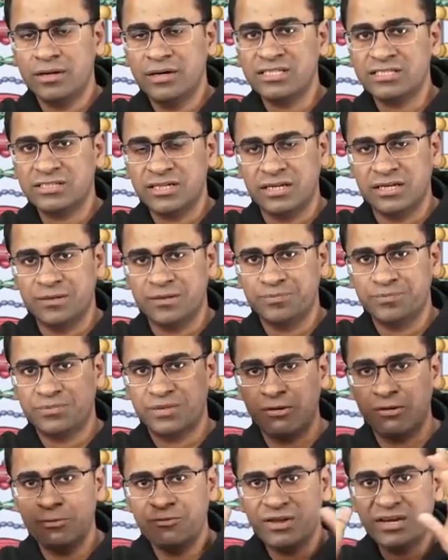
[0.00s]
distally,
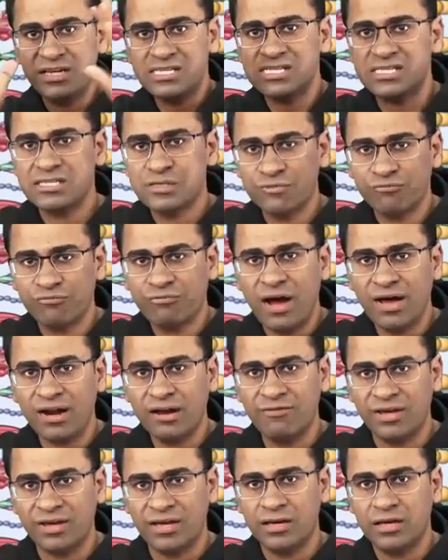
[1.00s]
they will be very far
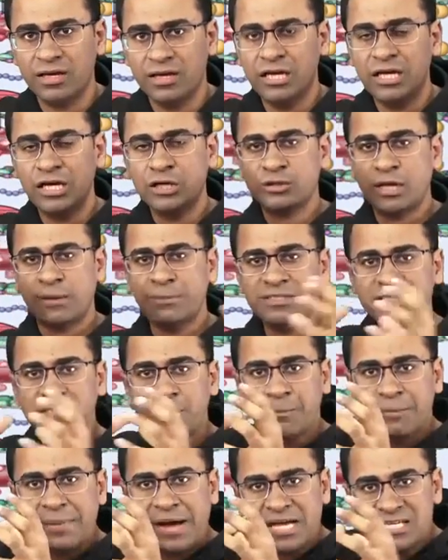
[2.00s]
away. That means
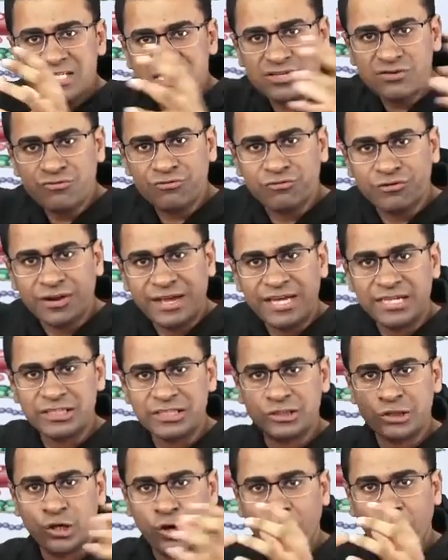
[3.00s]
the passive
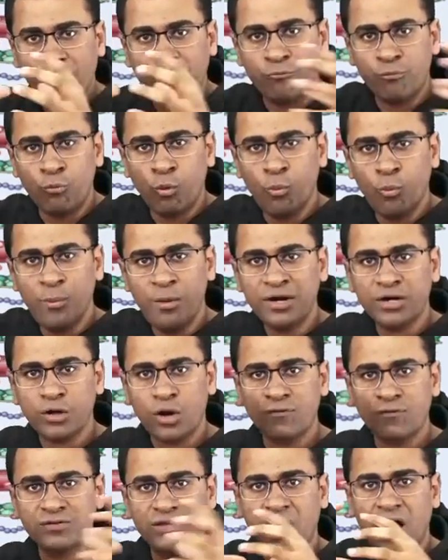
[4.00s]
range of movement
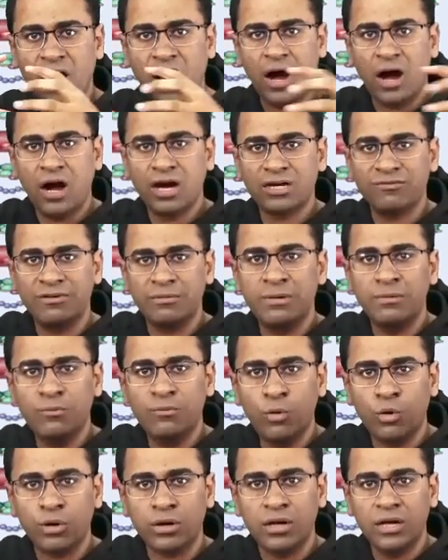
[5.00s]
of the heart will be
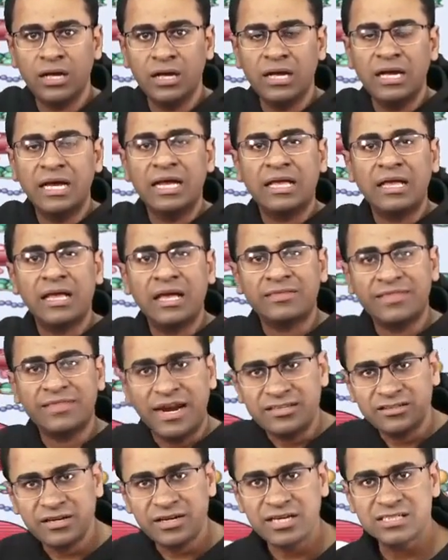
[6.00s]
more.
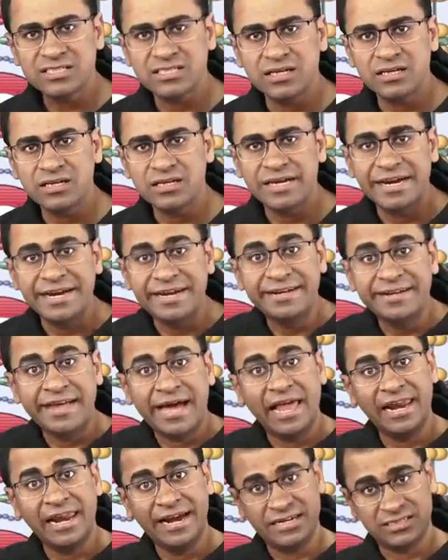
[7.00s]
That is the reason it
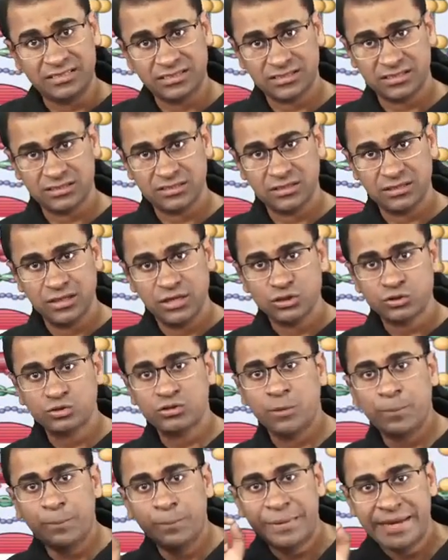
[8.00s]
dilates. So
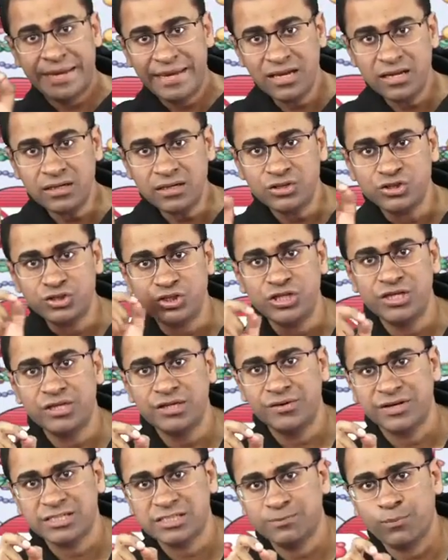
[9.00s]
the main
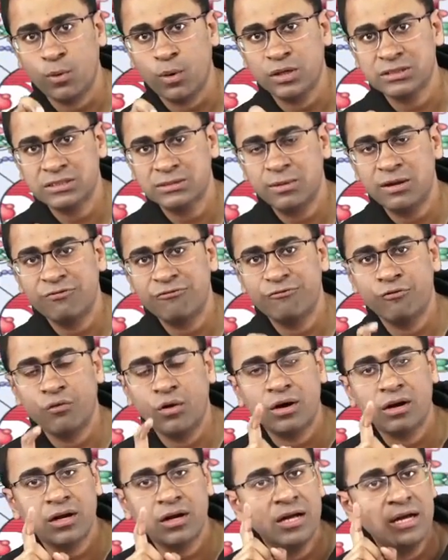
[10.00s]
gene responsible
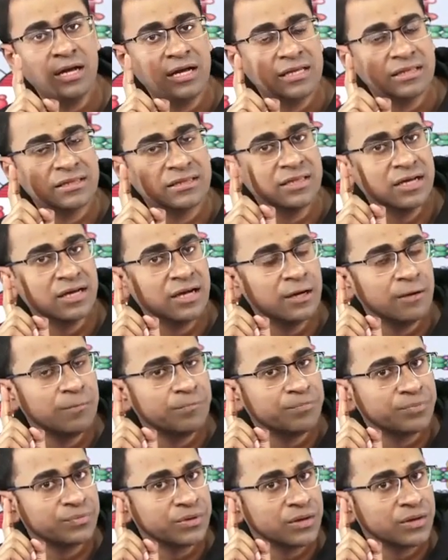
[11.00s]
for the